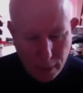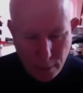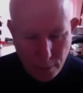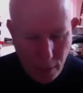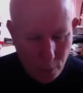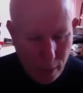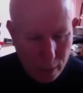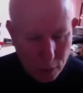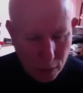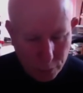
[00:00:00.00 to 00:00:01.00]
uh,
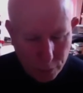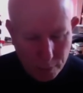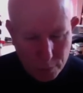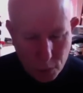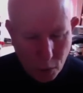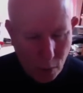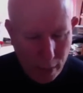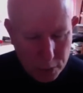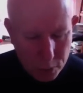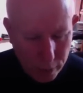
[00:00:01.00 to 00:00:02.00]
ranging from
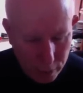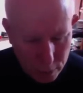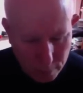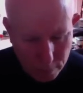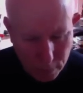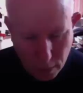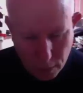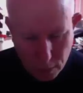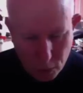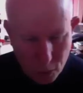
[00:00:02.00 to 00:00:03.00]
Zoroastrianism to
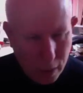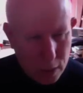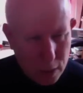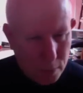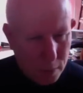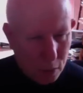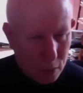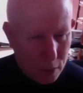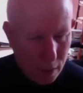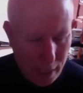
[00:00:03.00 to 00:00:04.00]
Judaism and
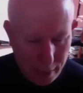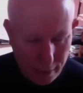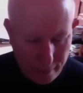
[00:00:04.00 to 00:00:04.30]
Christianity.